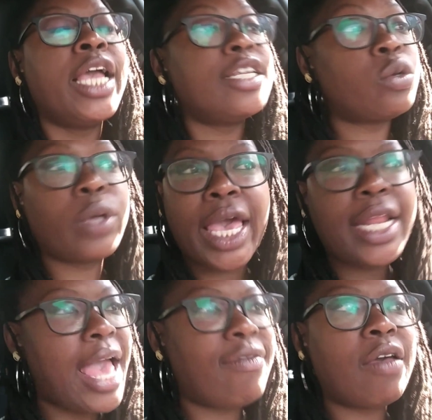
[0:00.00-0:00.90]
It's okay to
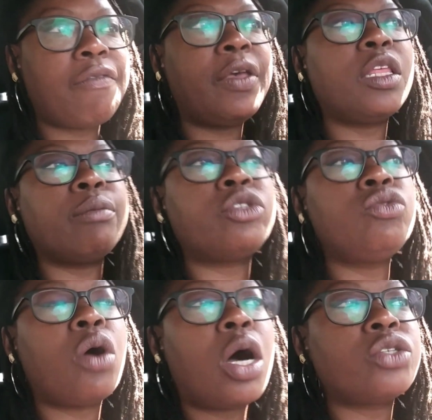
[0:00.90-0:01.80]
have that feeling, but
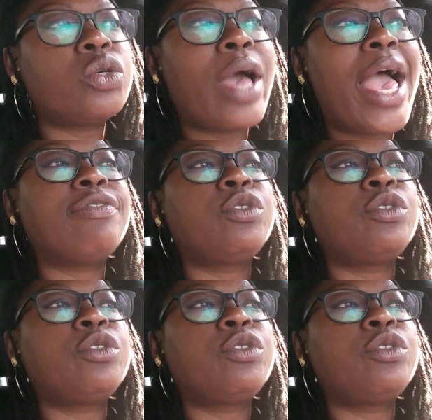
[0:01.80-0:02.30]
you also have